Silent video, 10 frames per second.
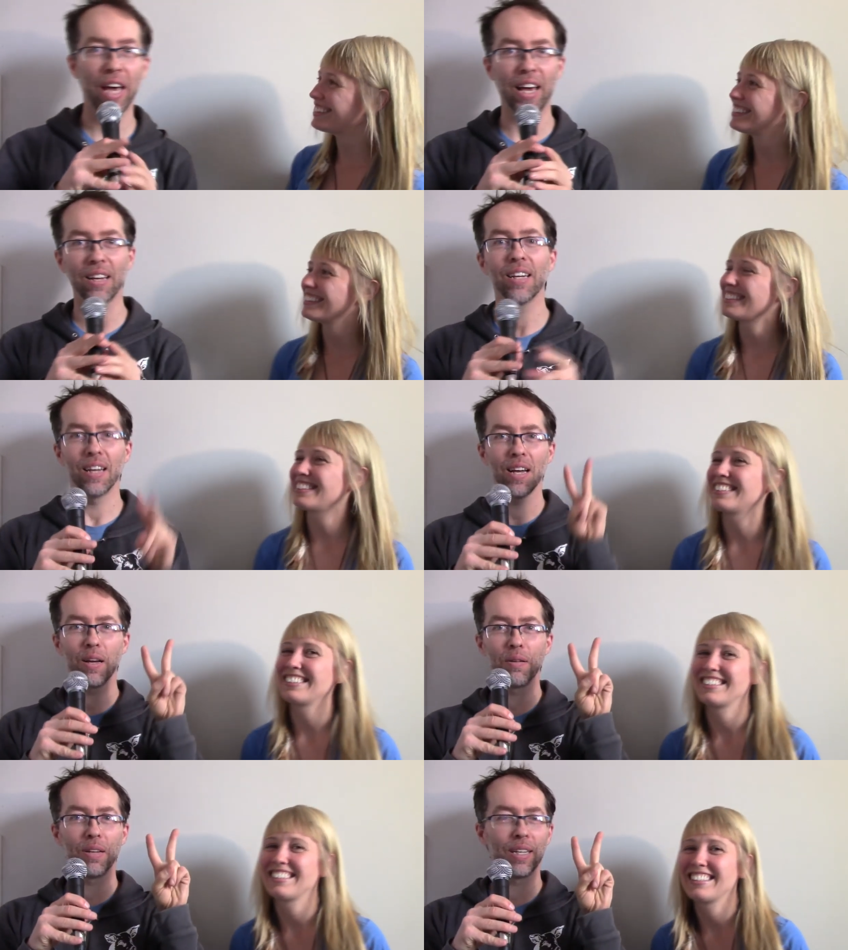Speaker 1: Okay.
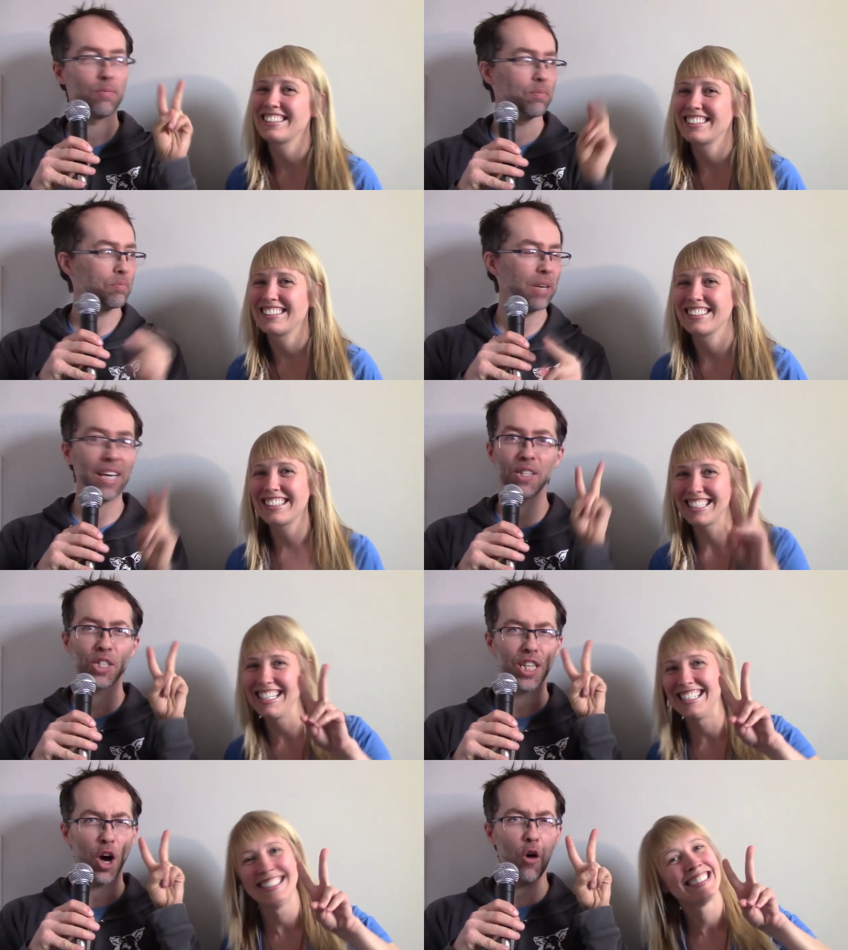Peace.
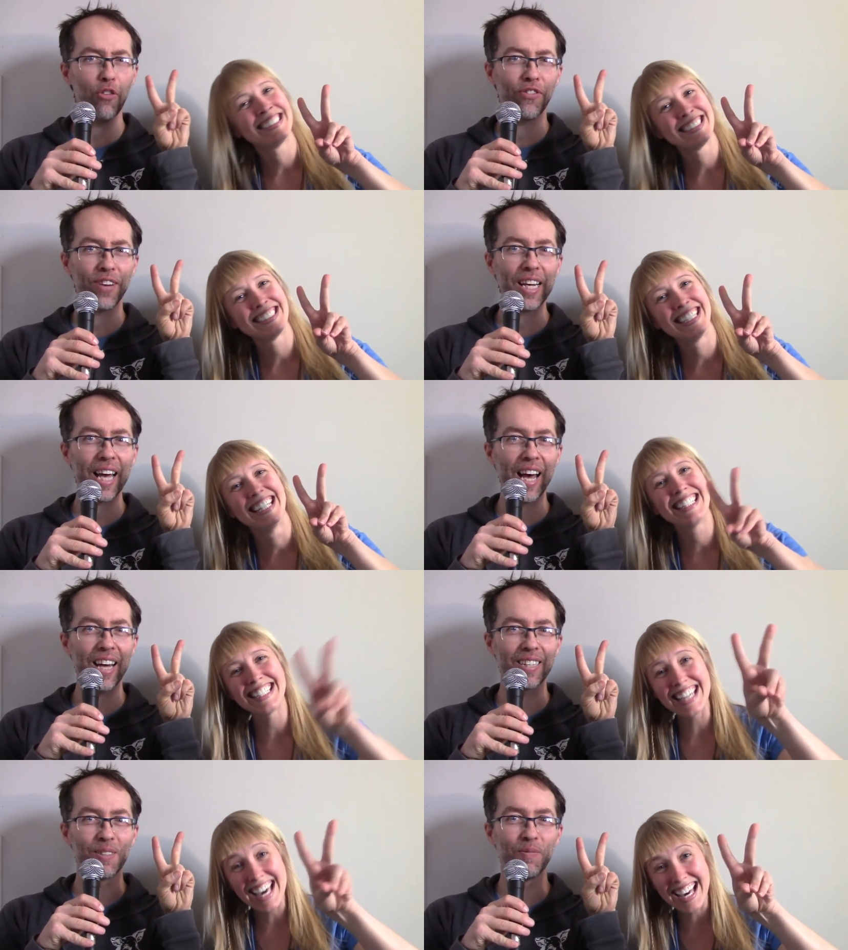Yeah. Go
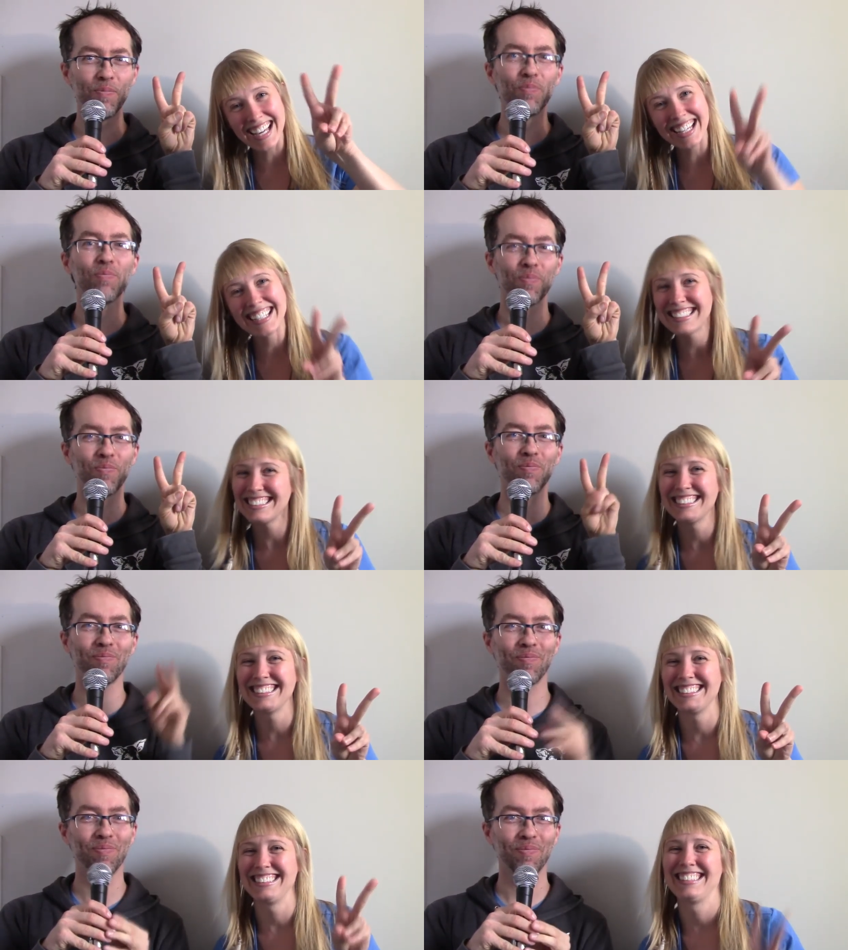vegan. Yeah.